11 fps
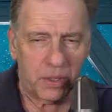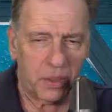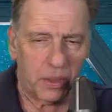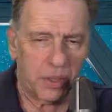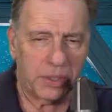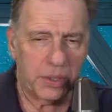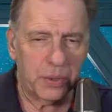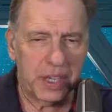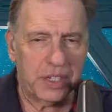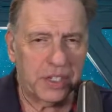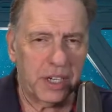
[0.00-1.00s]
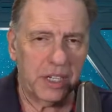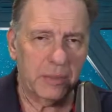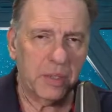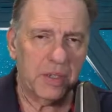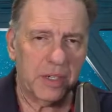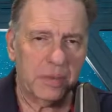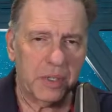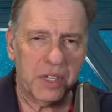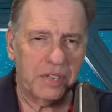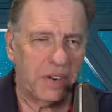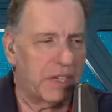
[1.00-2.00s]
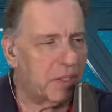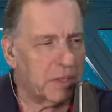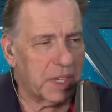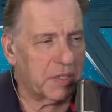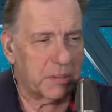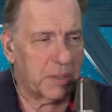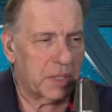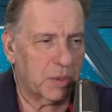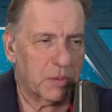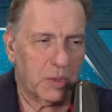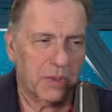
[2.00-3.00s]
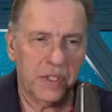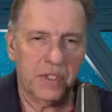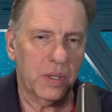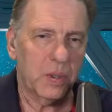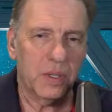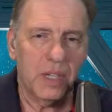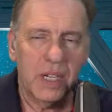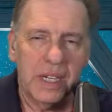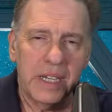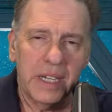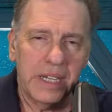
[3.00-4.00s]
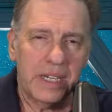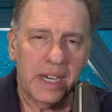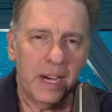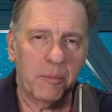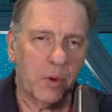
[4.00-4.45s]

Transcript: or new age kind of music, which I find just gets me into more of a zone. I'm more